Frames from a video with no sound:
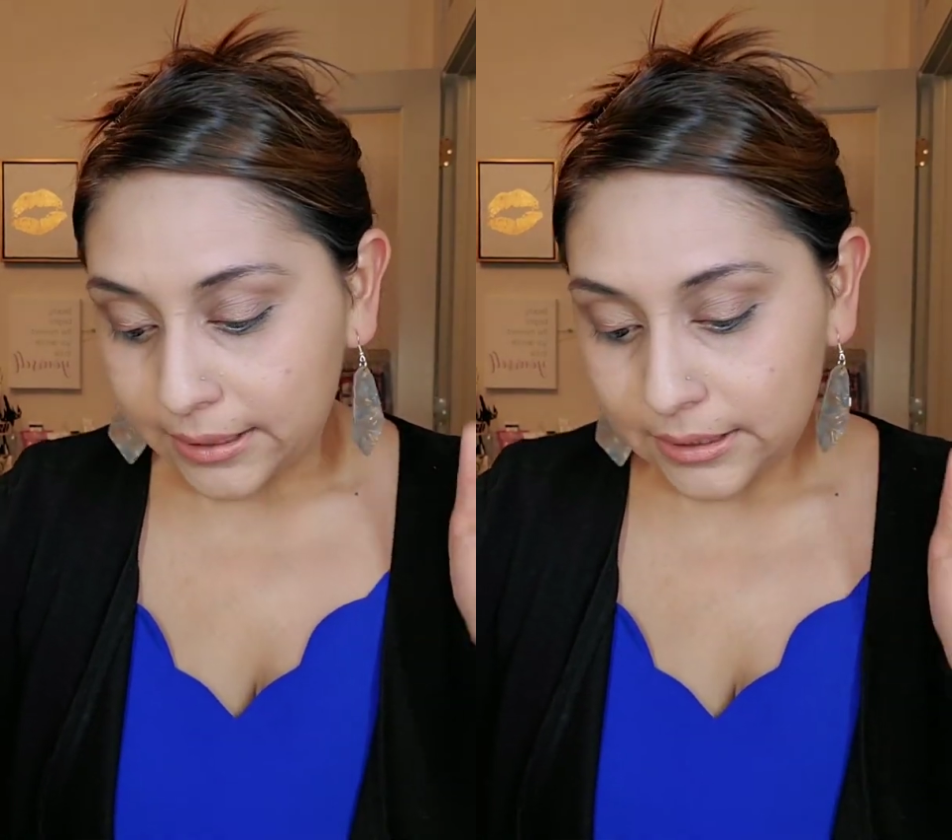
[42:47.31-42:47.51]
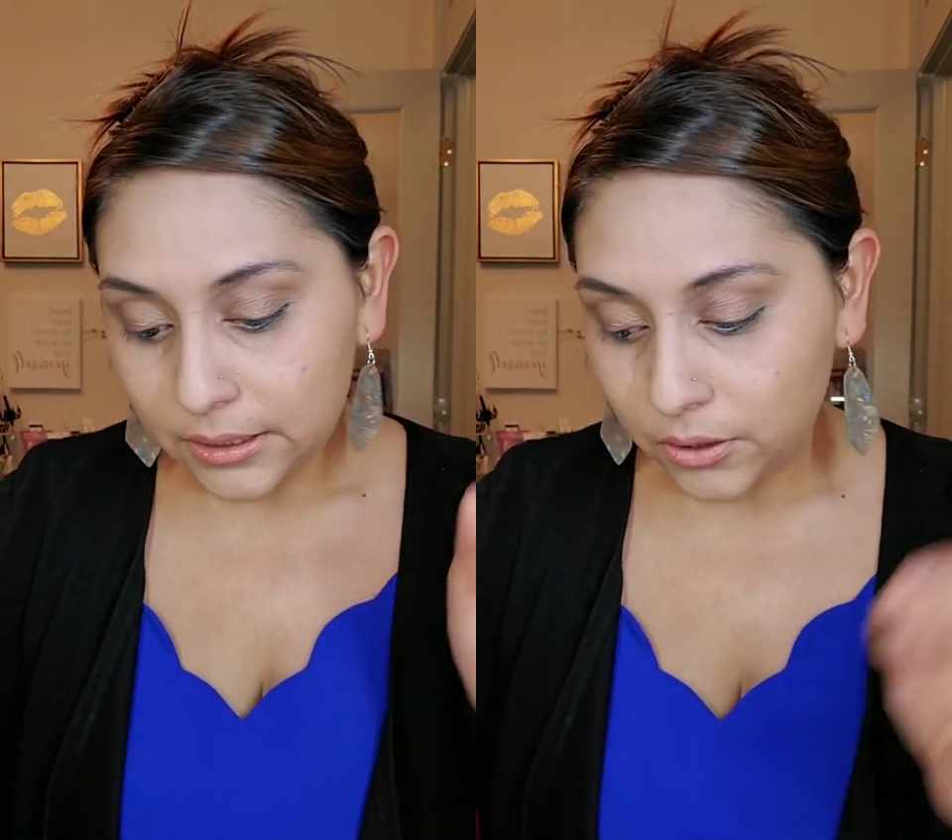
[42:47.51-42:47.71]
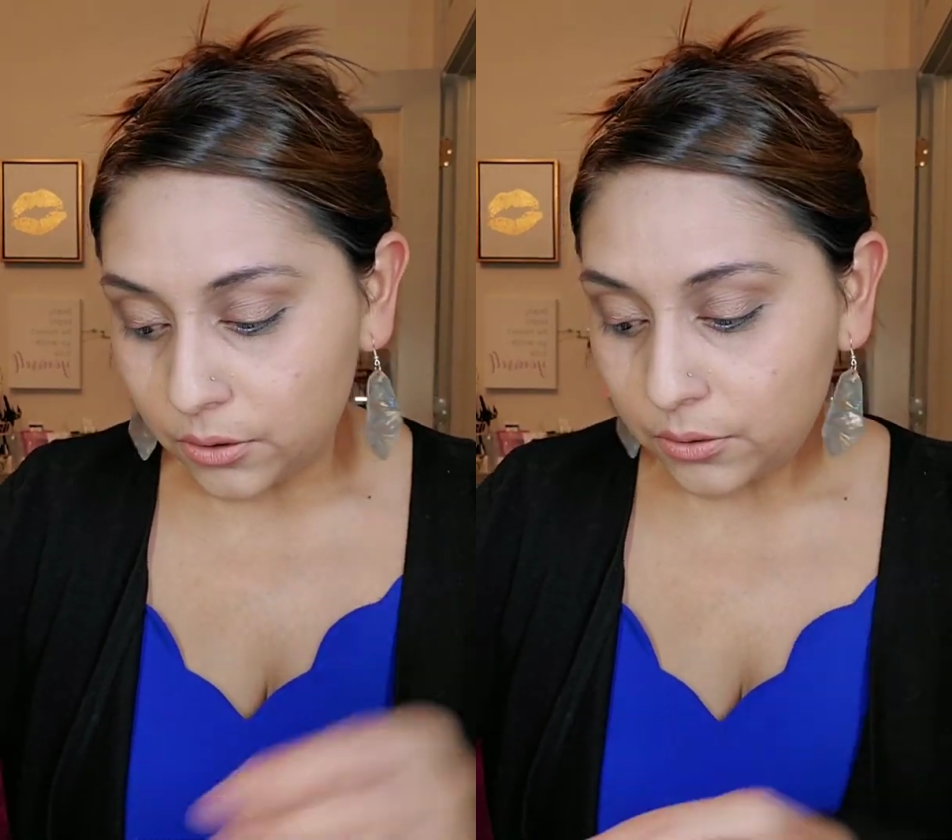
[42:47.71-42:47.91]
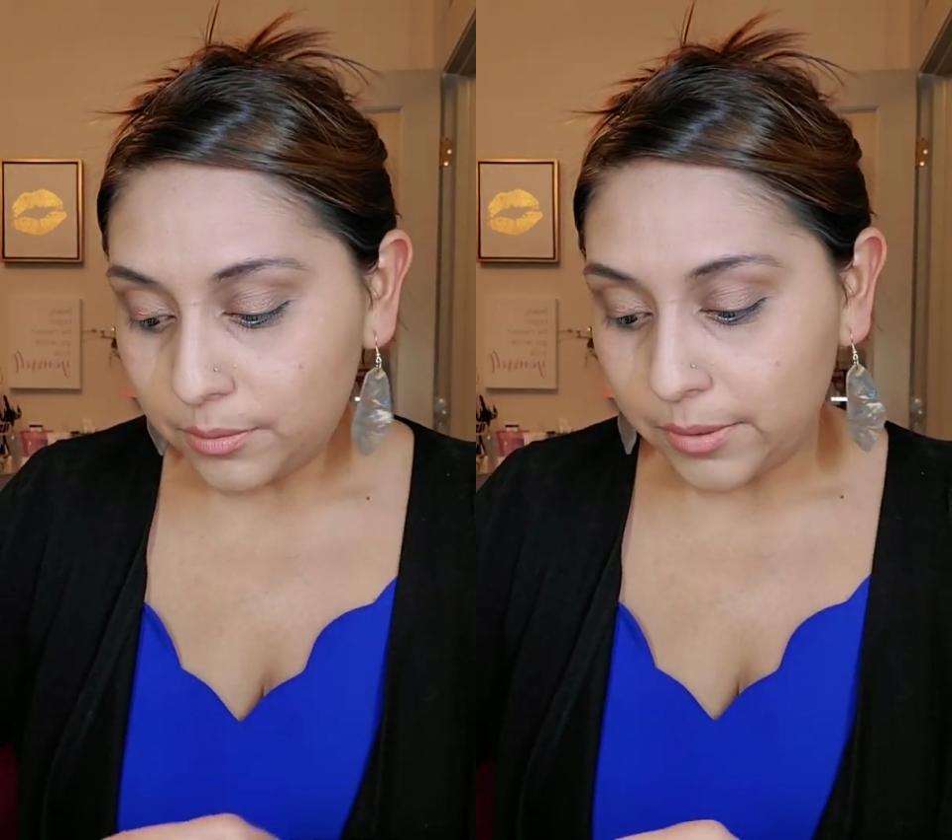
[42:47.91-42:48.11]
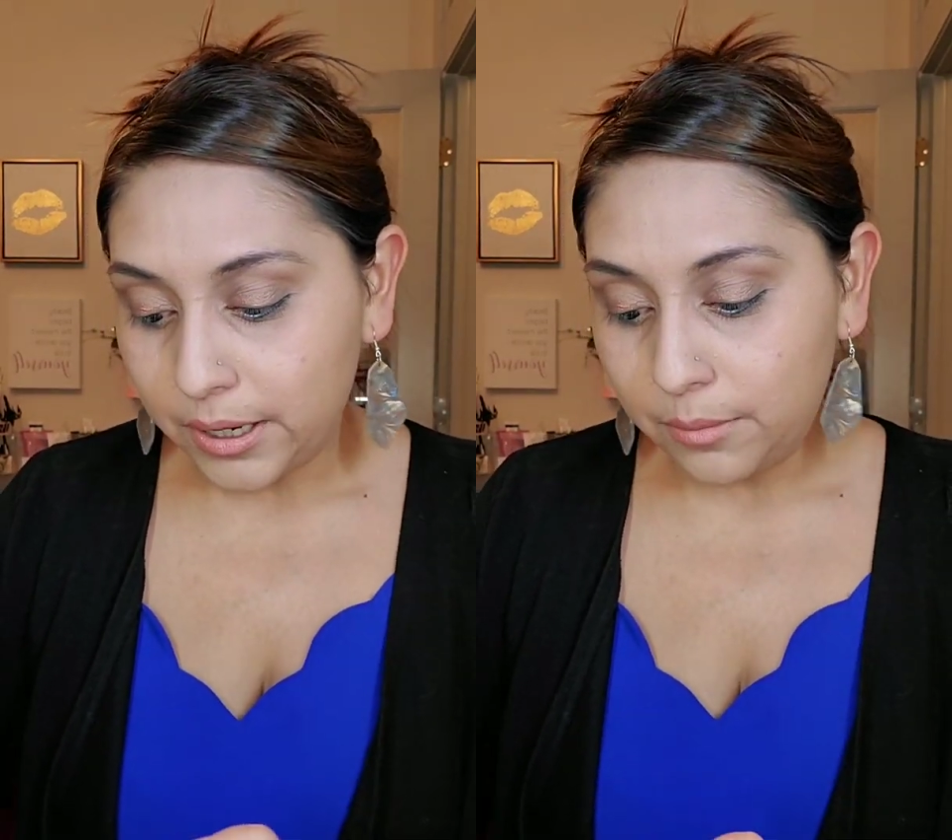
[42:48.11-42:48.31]
didn't
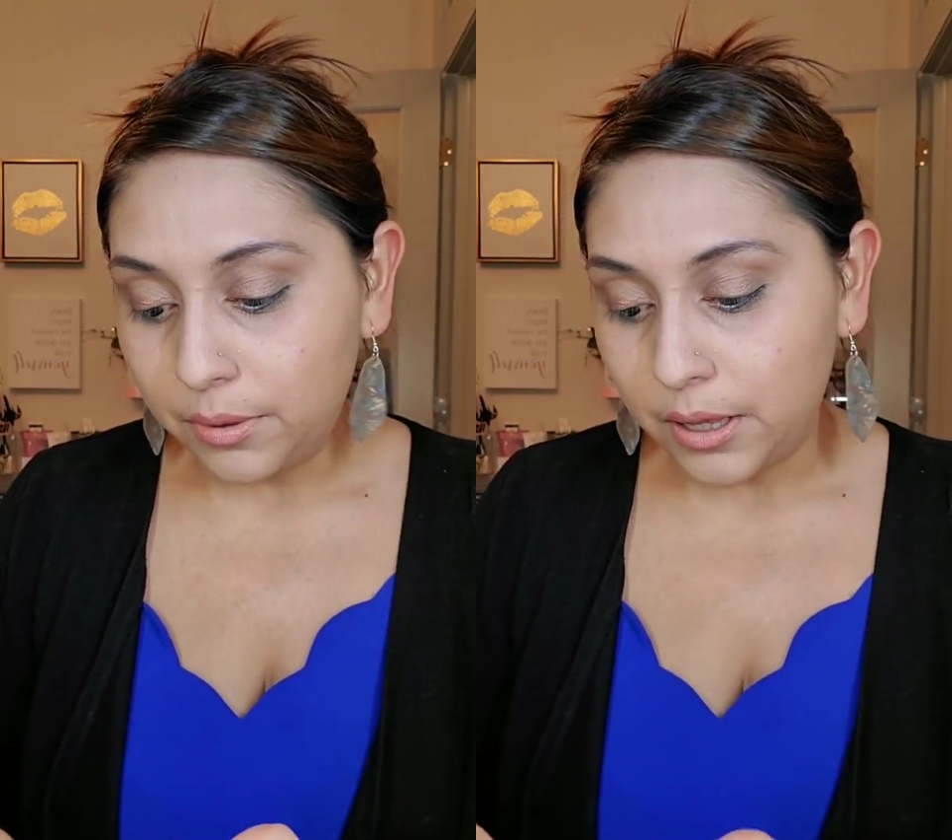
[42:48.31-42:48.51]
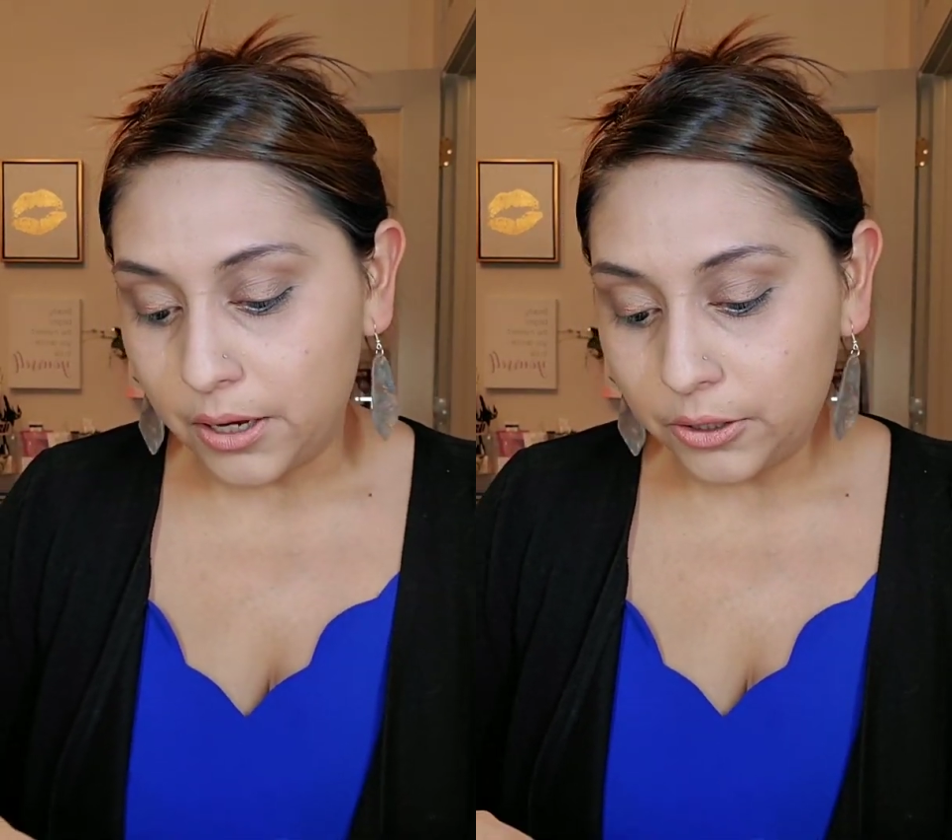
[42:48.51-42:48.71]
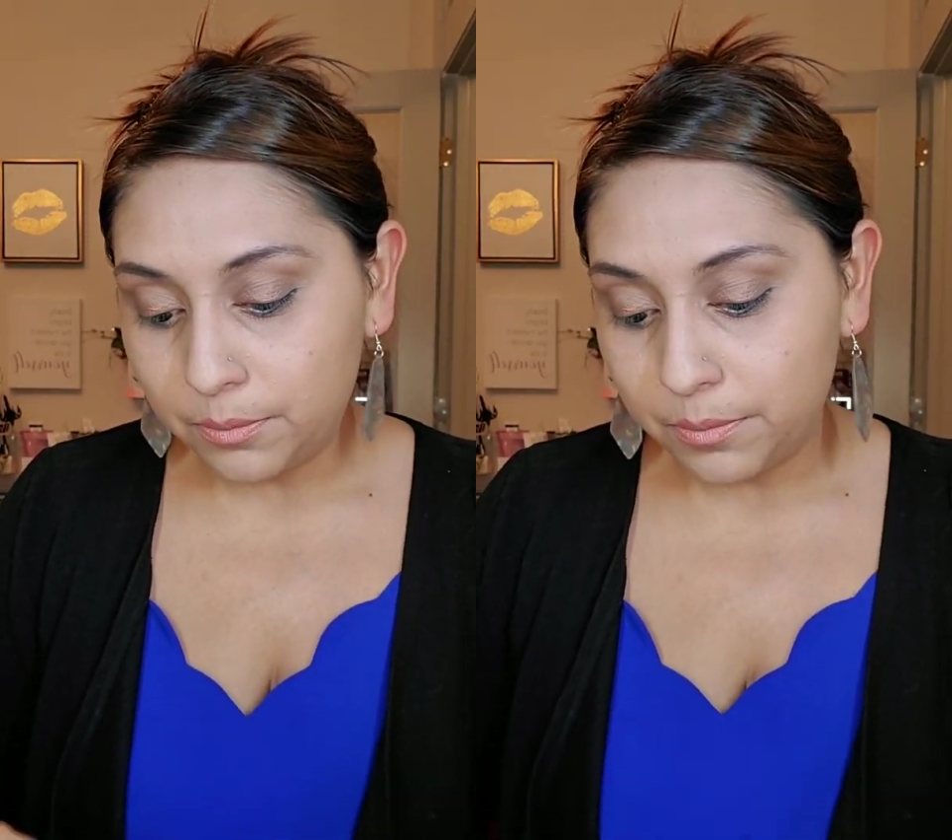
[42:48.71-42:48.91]
use my blush,